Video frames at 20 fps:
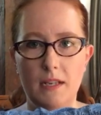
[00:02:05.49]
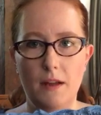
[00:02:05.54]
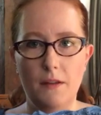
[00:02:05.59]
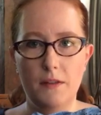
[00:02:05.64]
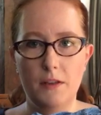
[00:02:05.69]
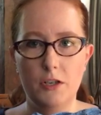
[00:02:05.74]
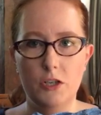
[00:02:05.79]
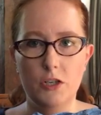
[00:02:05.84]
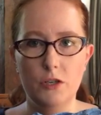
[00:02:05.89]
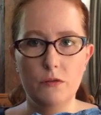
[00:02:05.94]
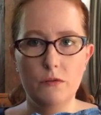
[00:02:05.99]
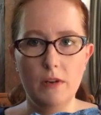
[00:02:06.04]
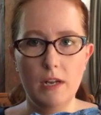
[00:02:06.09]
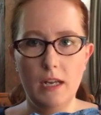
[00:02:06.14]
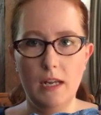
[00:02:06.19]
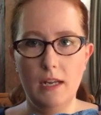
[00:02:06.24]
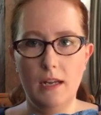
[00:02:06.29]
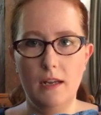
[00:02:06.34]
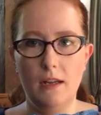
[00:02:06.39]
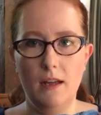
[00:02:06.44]
Now the
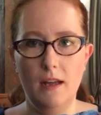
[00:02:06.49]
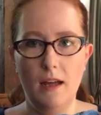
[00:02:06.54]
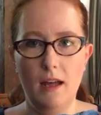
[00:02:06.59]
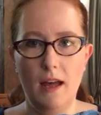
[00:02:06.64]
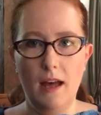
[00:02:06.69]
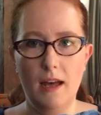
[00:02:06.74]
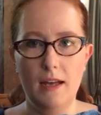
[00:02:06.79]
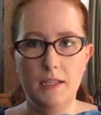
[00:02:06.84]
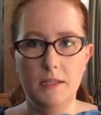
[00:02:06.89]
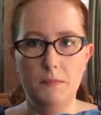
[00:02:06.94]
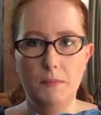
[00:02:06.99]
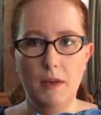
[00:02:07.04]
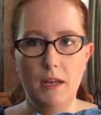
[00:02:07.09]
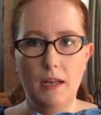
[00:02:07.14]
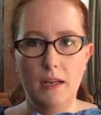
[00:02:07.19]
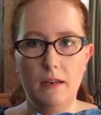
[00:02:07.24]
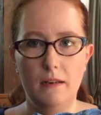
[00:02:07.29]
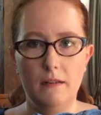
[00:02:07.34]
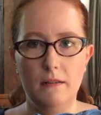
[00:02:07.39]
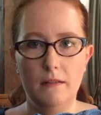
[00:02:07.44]
tree has
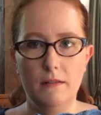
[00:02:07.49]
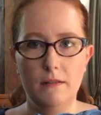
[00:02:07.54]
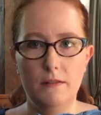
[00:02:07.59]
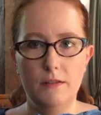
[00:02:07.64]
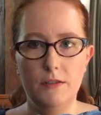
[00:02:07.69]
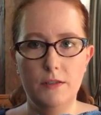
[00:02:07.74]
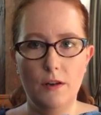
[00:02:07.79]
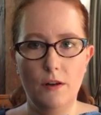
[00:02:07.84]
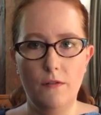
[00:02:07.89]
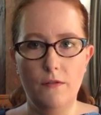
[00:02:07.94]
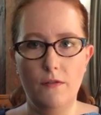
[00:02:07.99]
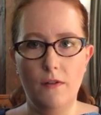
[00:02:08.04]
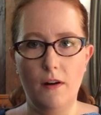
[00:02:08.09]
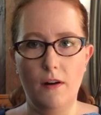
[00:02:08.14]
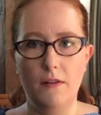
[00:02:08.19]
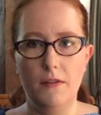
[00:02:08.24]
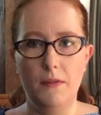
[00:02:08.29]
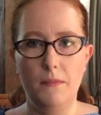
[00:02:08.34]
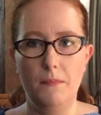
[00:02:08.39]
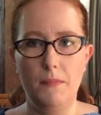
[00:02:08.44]
been so
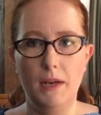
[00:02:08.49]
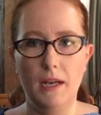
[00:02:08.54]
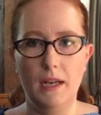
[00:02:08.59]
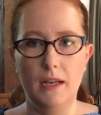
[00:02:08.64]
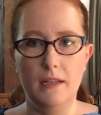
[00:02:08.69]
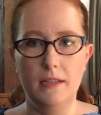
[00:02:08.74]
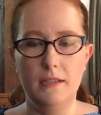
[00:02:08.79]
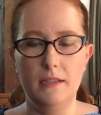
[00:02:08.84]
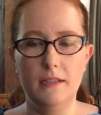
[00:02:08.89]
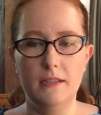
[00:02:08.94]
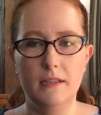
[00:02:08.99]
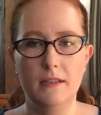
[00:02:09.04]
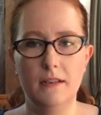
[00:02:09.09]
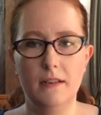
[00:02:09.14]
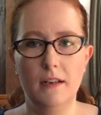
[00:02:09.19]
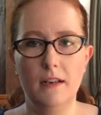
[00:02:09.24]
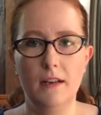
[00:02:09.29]
far the biggest